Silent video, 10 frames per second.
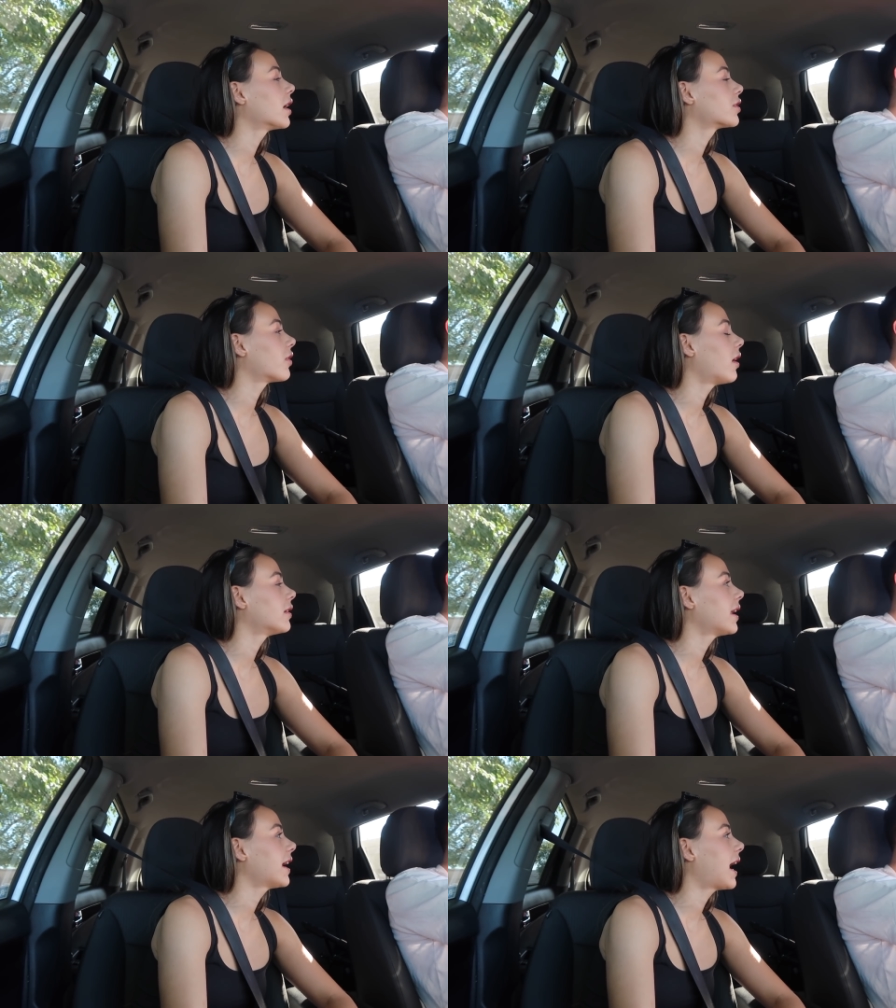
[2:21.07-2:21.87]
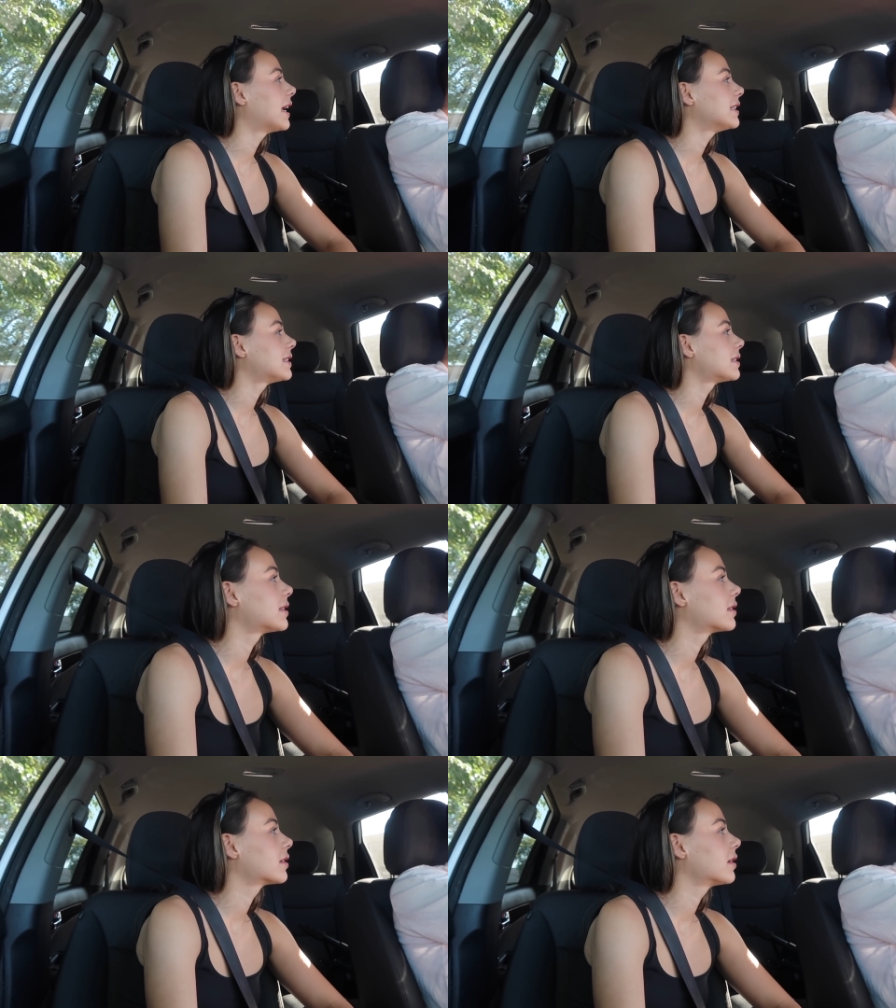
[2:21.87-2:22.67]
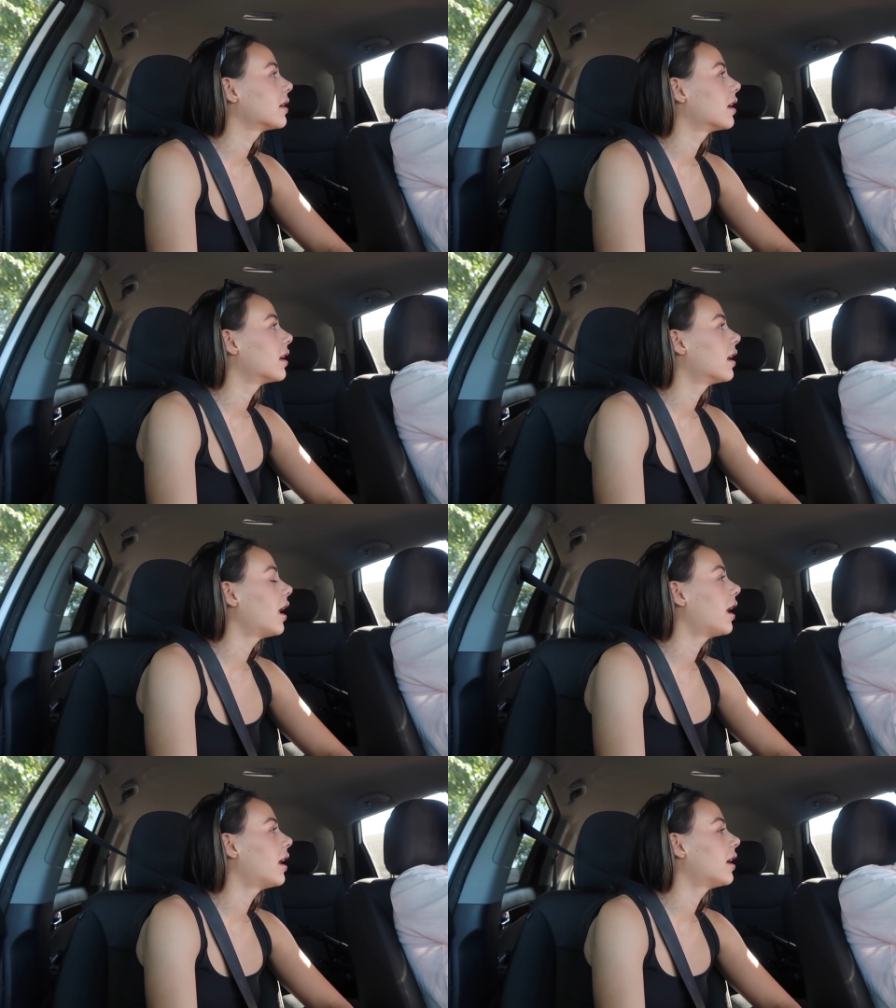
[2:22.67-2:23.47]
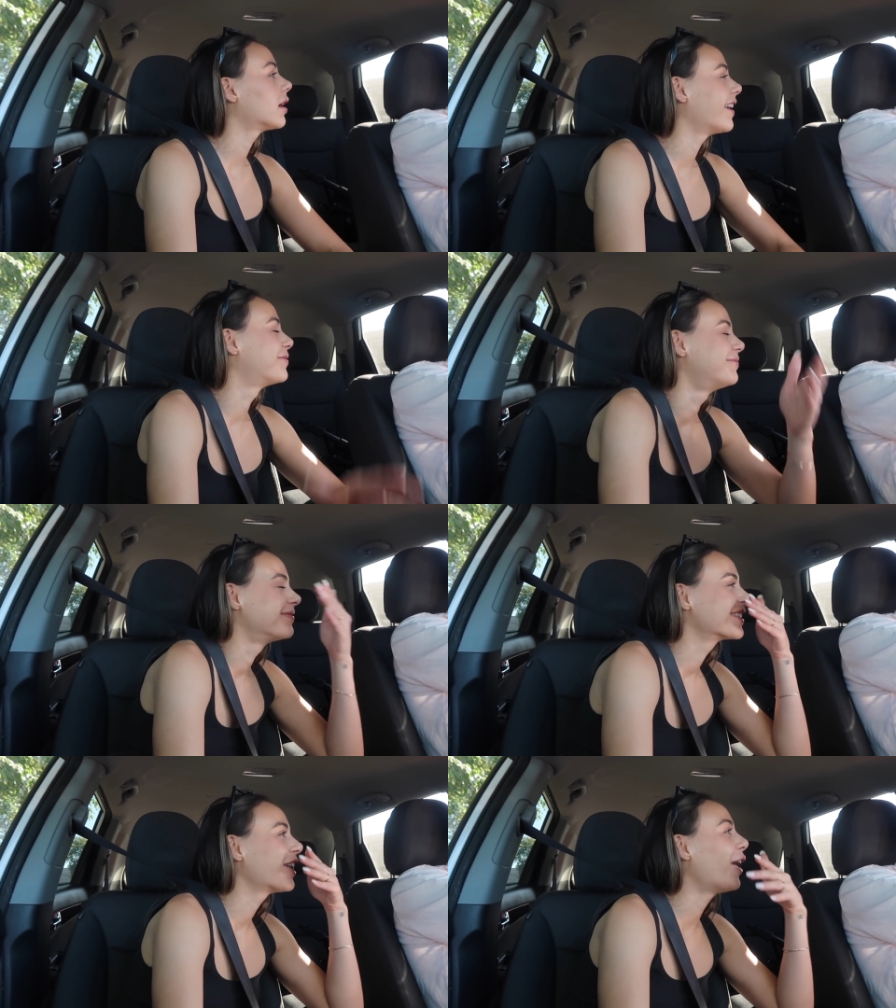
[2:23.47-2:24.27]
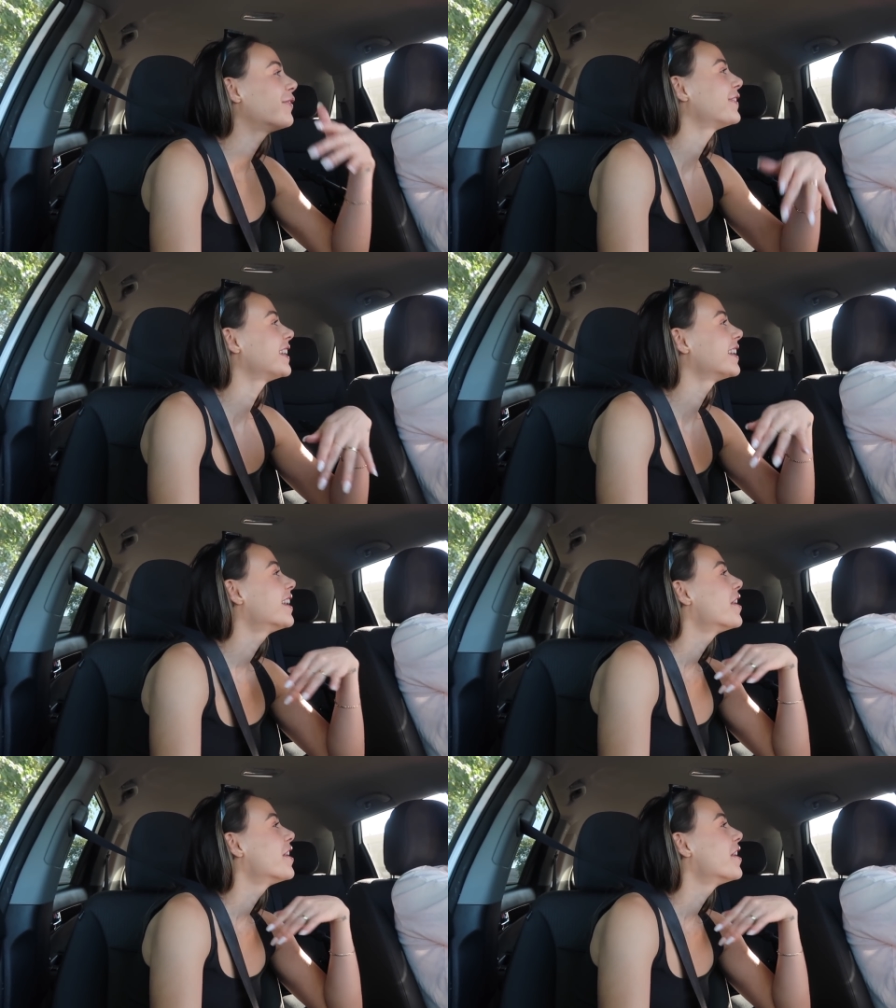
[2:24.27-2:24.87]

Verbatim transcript: a grande ice uh, coffee,